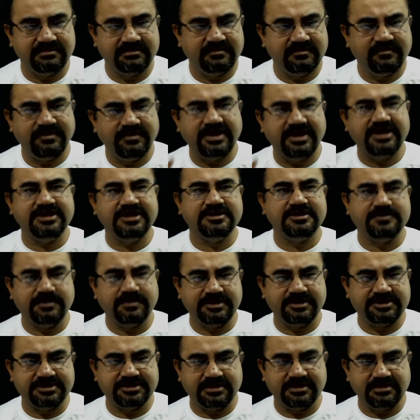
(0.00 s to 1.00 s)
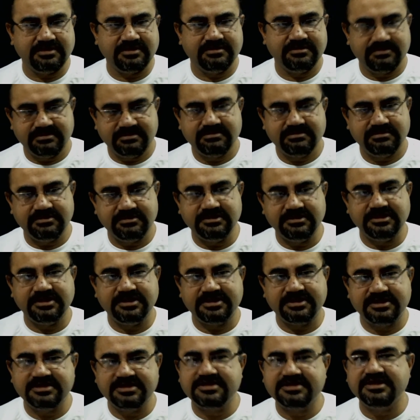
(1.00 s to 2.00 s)
very special. The
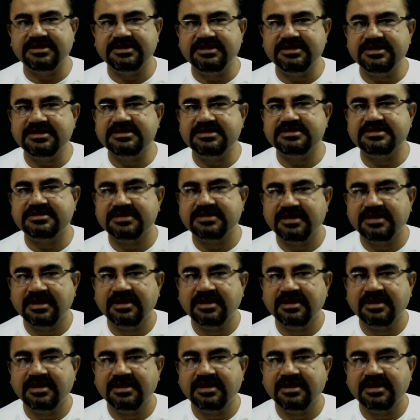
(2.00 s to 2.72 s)
reason is